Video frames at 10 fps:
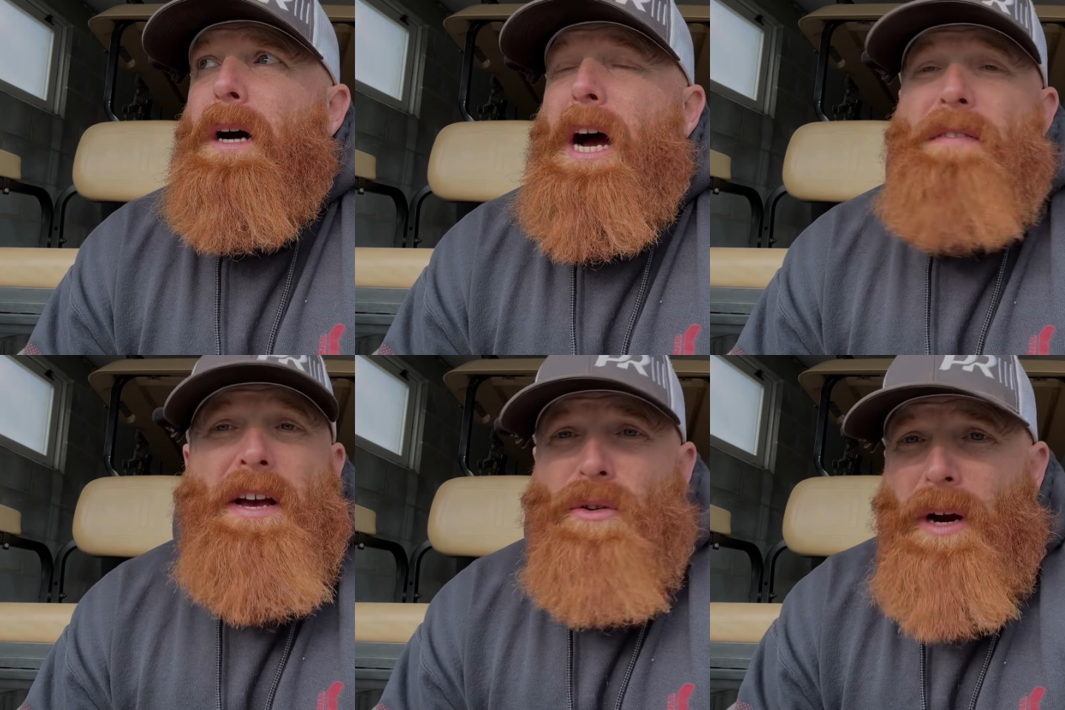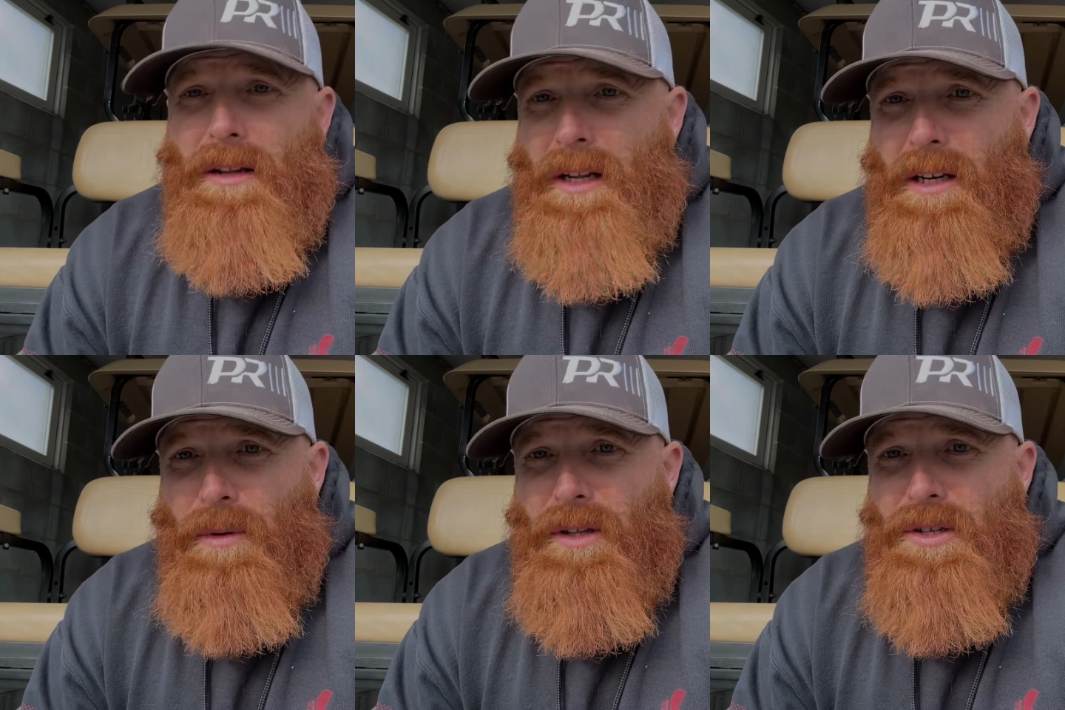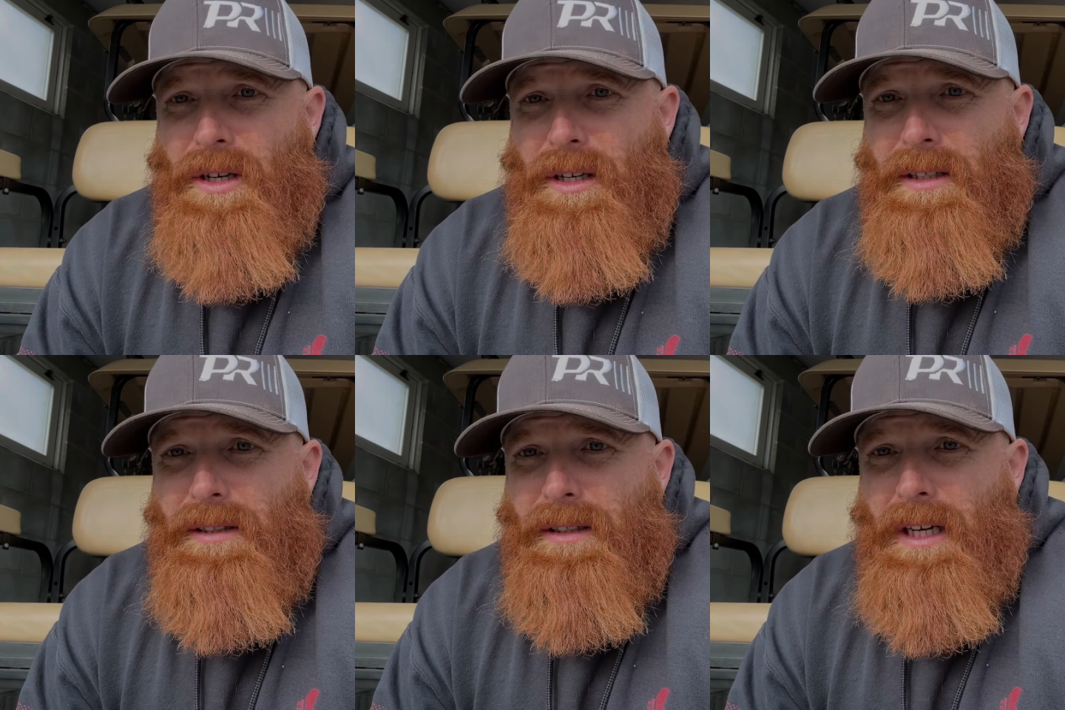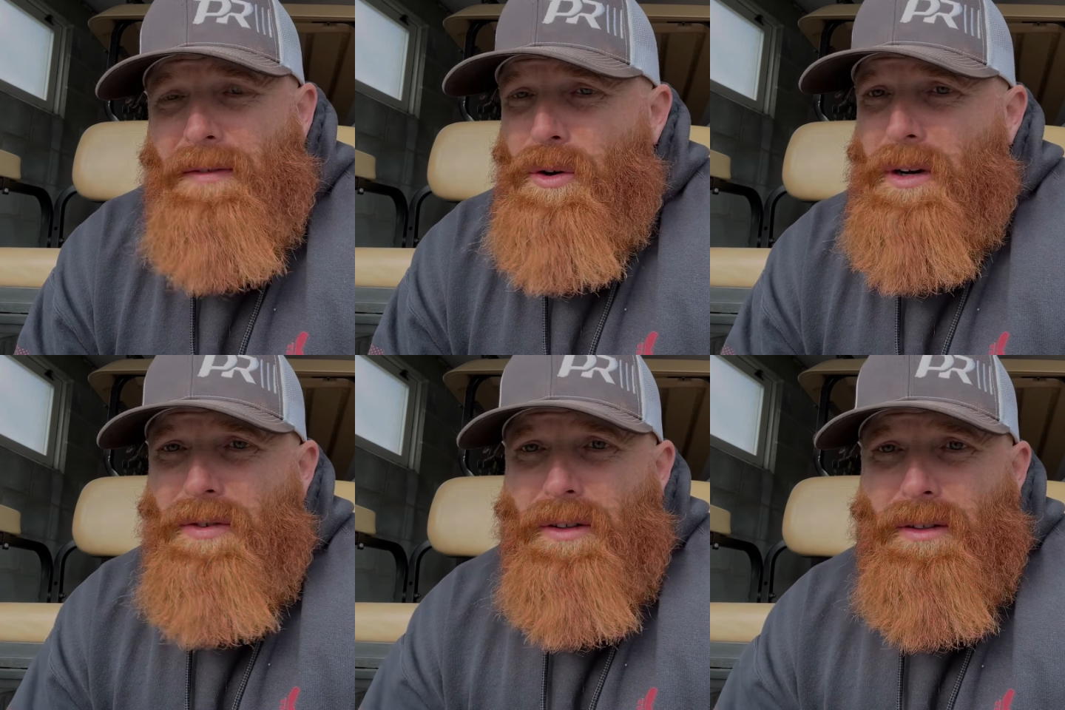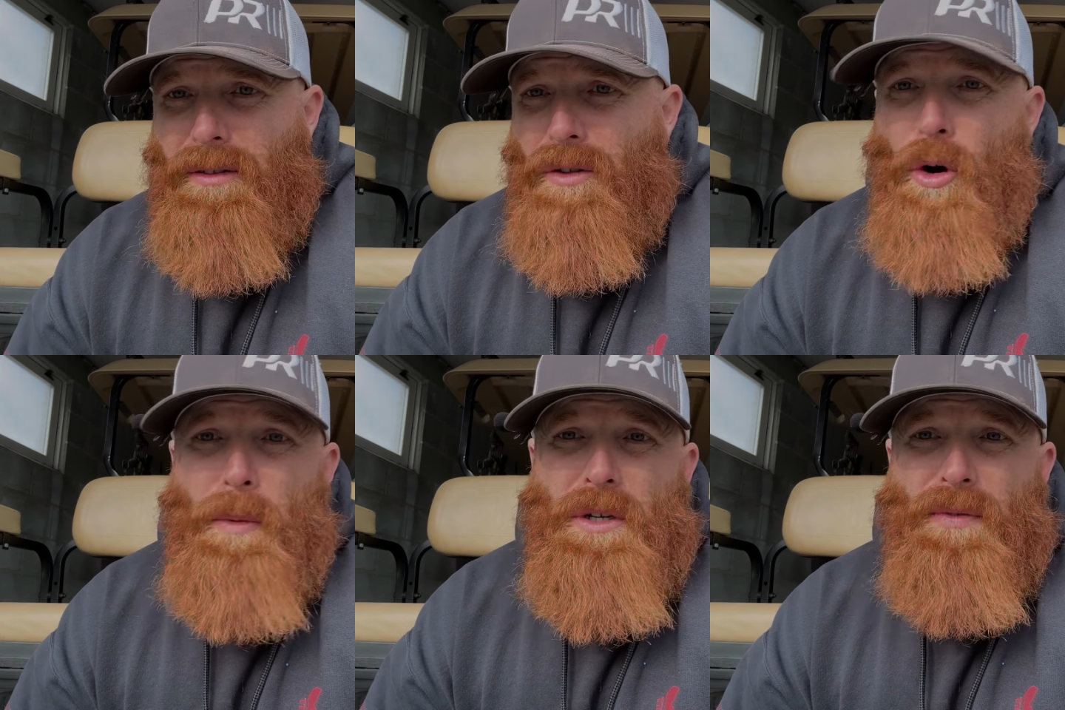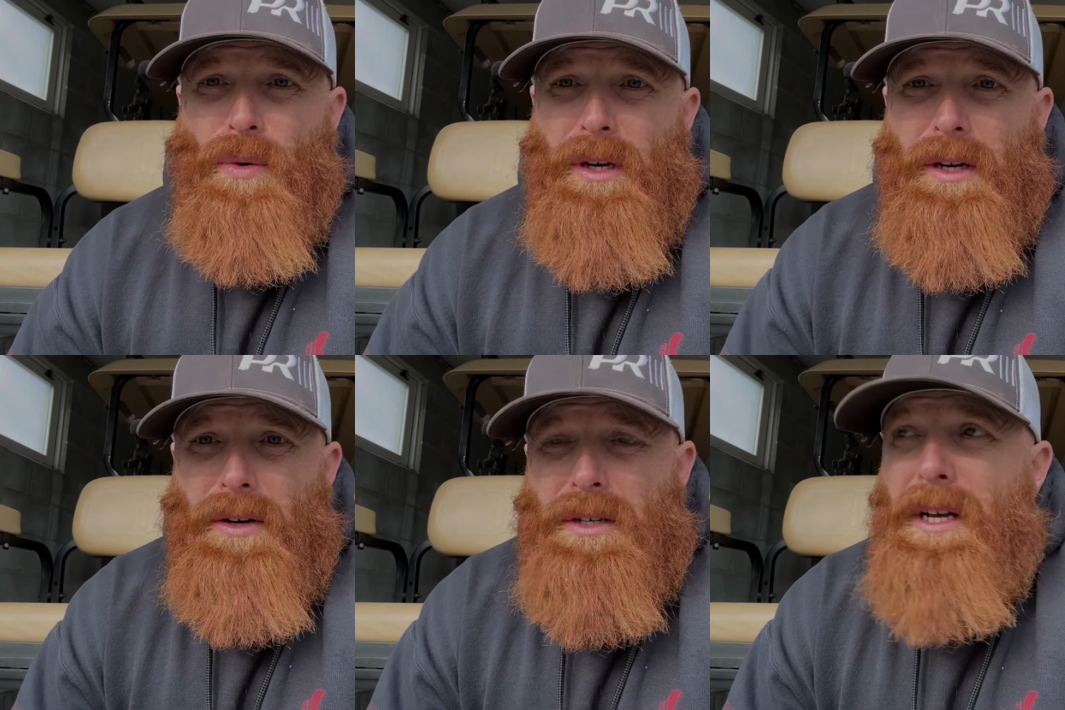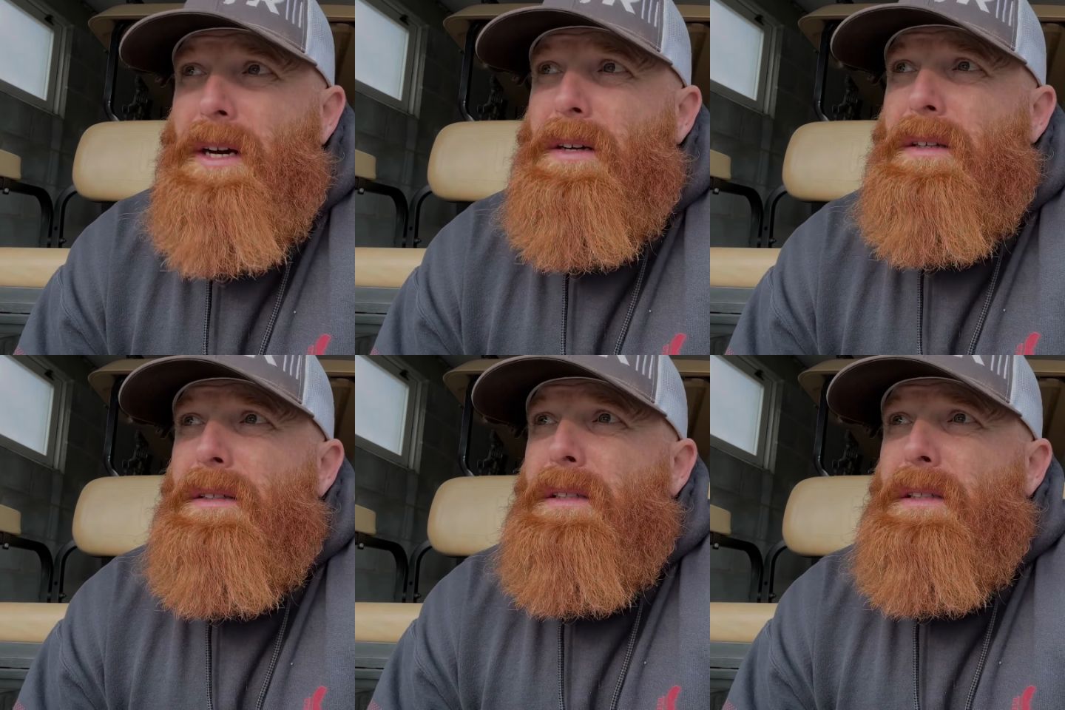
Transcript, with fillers: I've had great luck with the truck. I've owned it for almost four years now.